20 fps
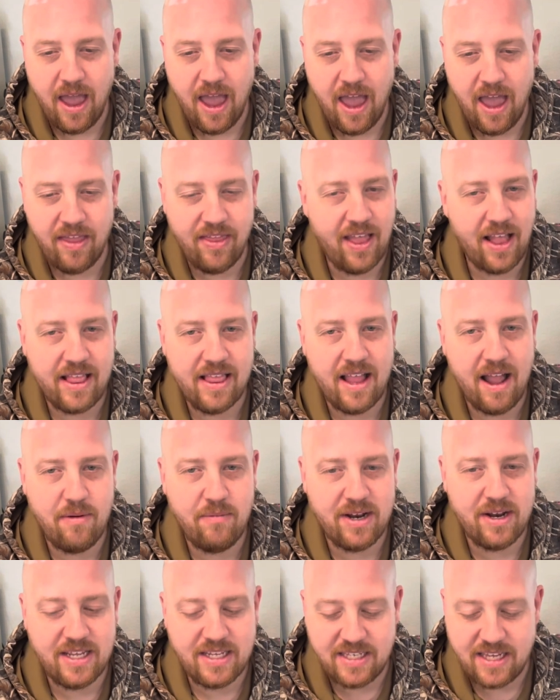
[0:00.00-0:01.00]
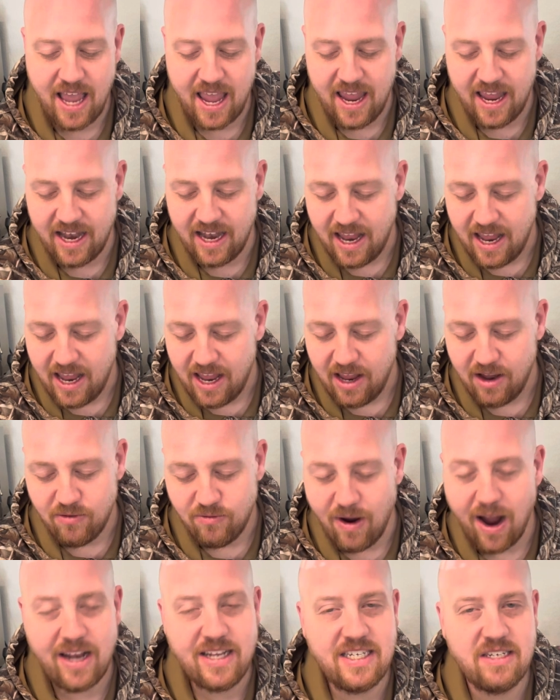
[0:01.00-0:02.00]
And that's not what he's saying.
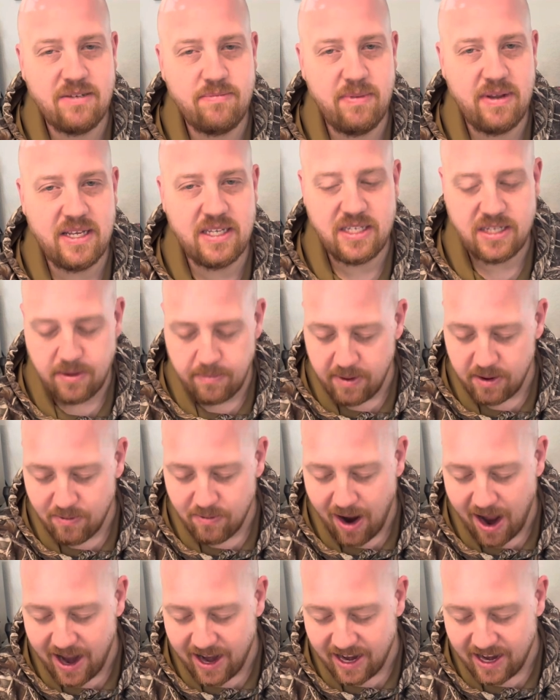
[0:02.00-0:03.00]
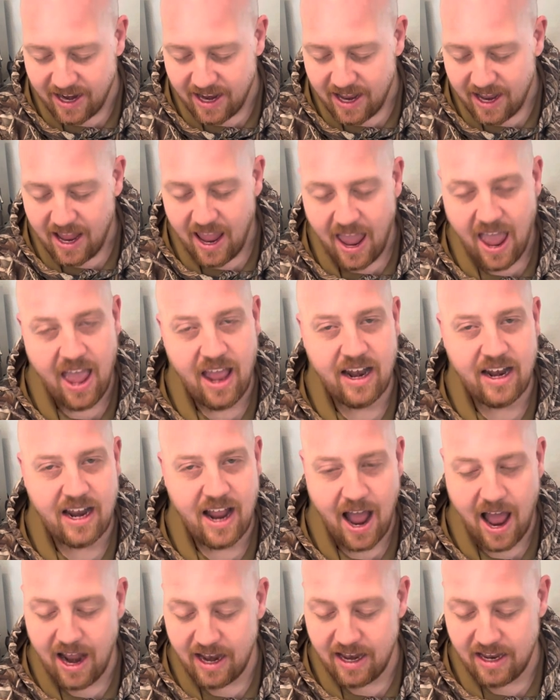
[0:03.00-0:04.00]
Righteous means to be right. And
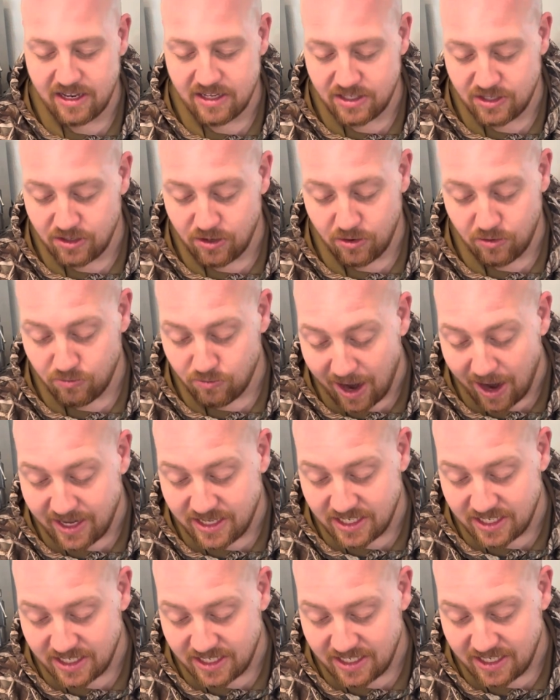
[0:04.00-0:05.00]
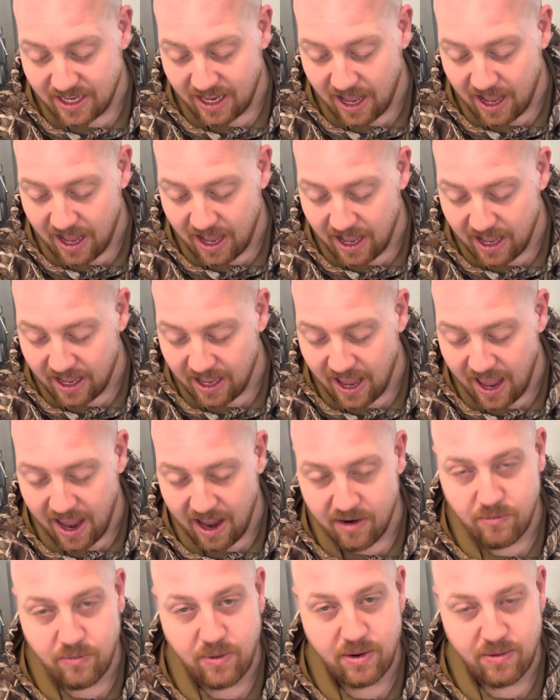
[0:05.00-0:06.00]
God is righteous.
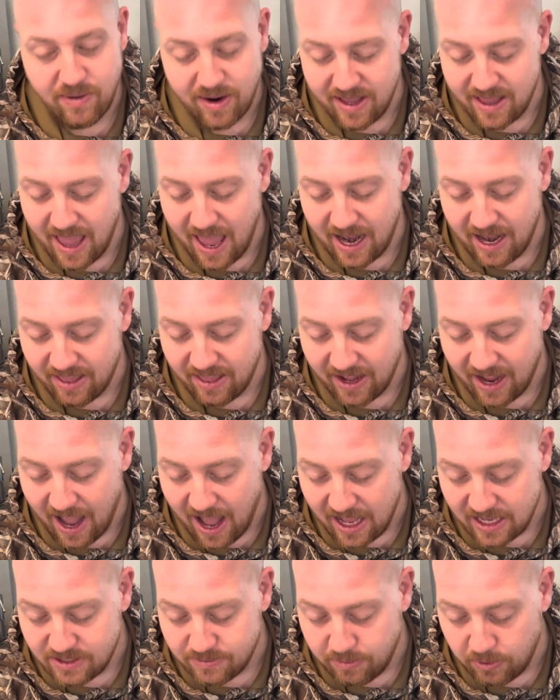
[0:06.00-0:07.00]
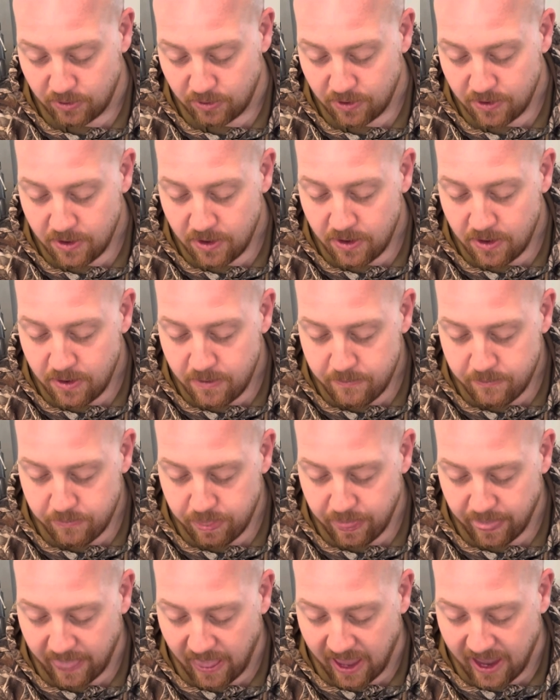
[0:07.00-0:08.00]
And we read that in the gospel.
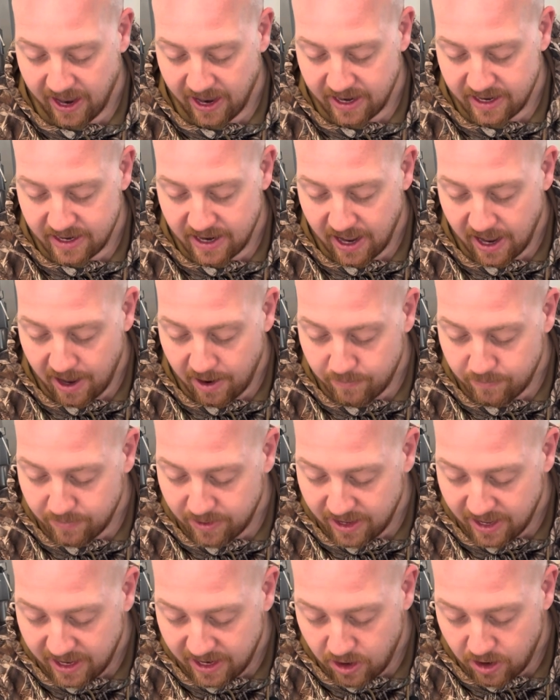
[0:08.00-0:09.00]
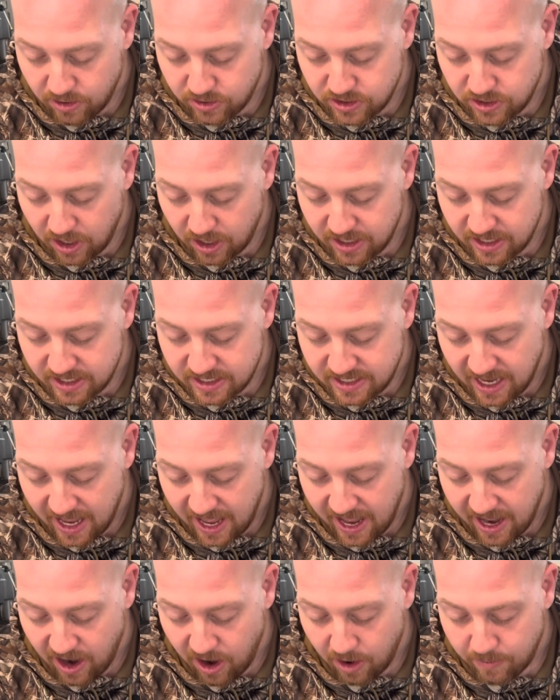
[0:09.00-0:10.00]
And he goes on to
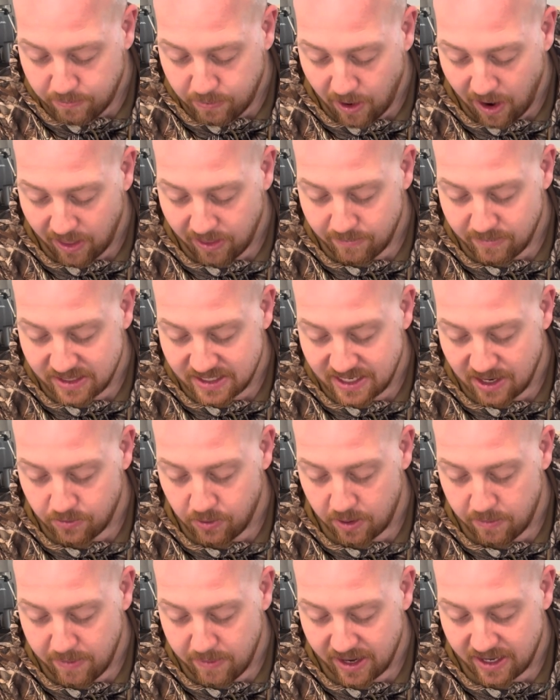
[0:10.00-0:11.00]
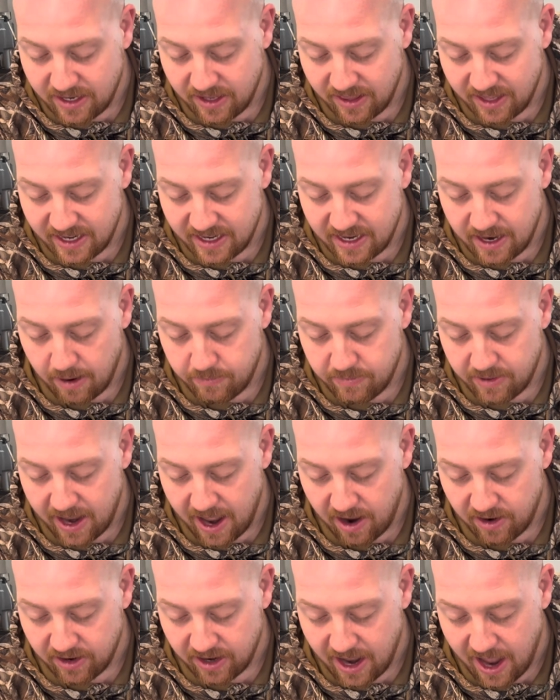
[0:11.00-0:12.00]
say, our problem is that we mentally dumb
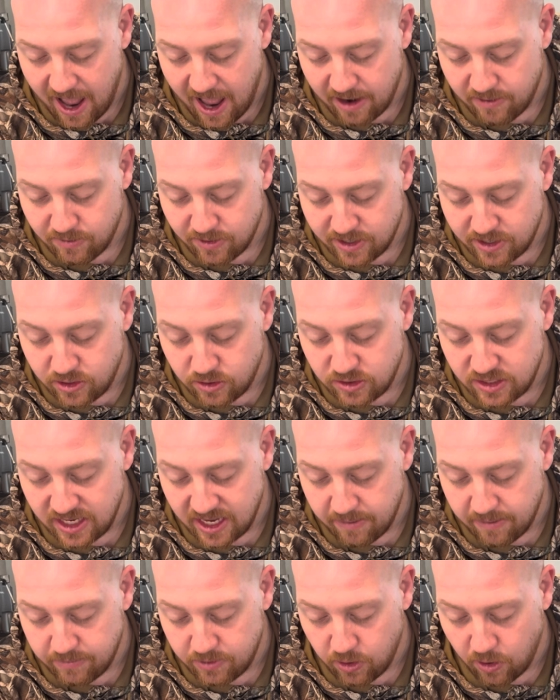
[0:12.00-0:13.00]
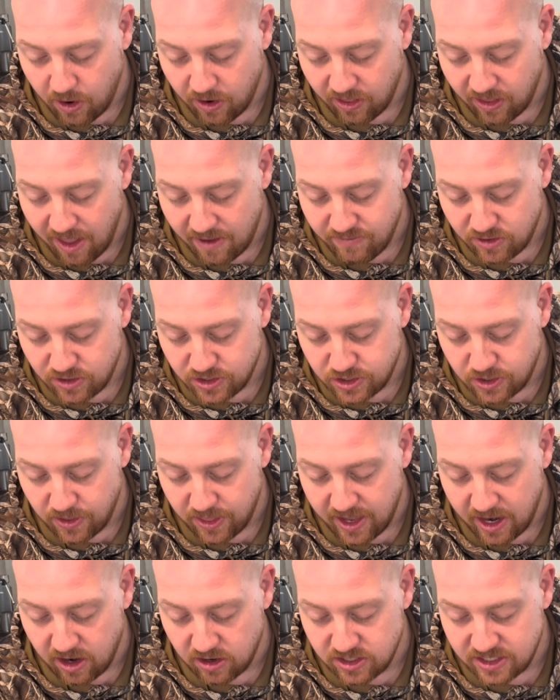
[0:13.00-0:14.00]
down God, reducing him to our level so
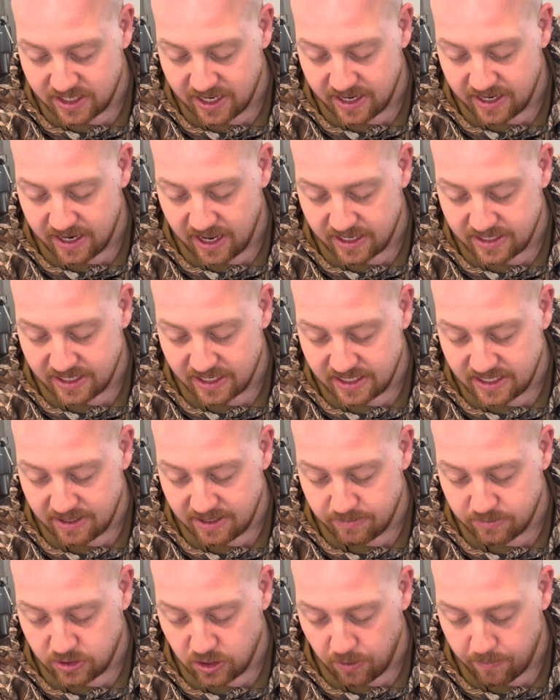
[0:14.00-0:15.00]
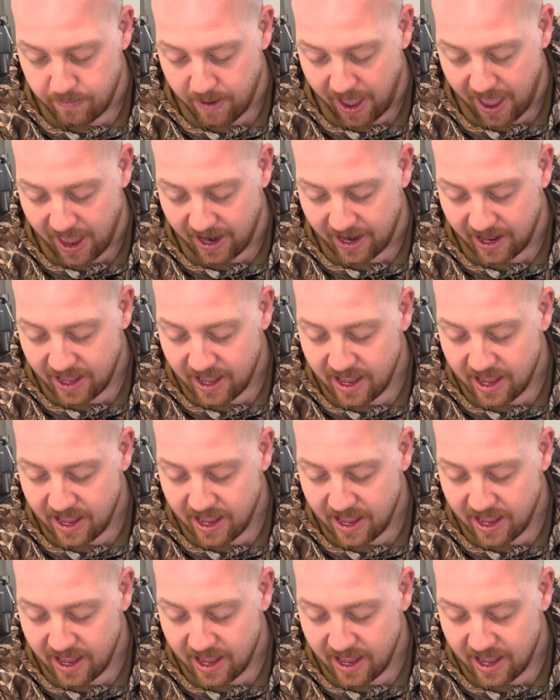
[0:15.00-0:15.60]
that our sin doesn't seem so bad.